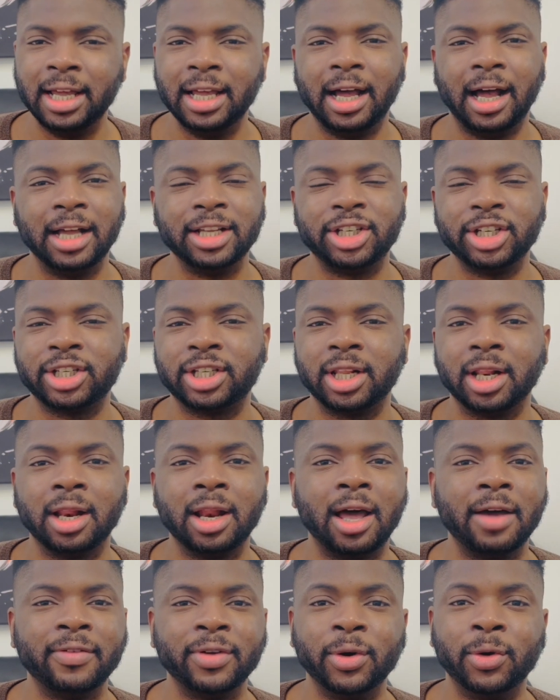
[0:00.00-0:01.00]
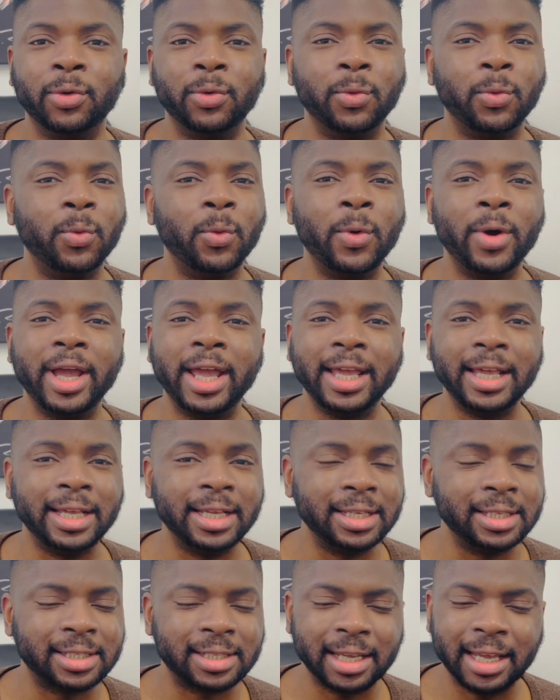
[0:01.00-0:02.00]
I just love it all.
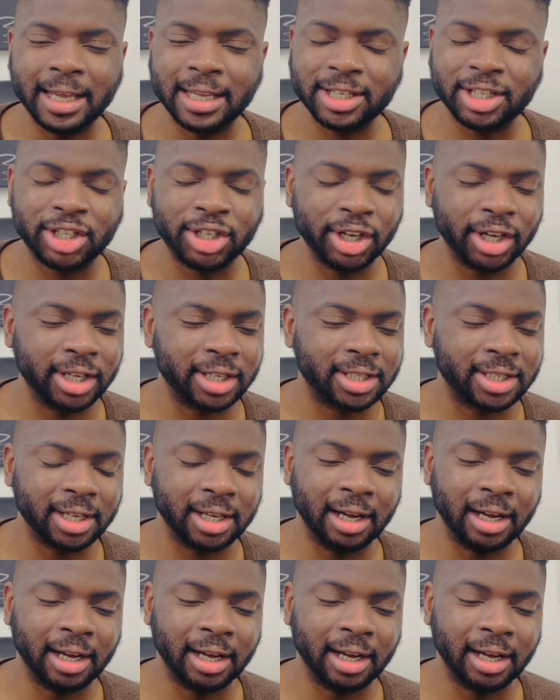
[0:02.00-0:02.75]
Wings, it's just,